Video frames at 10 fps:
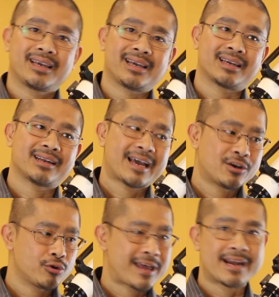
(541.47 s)
And I
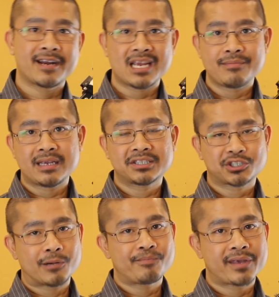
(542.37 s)
know that naming
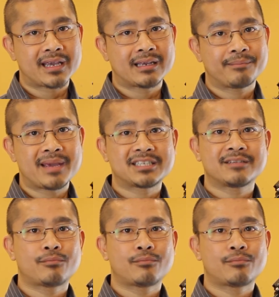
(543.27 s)
something makes it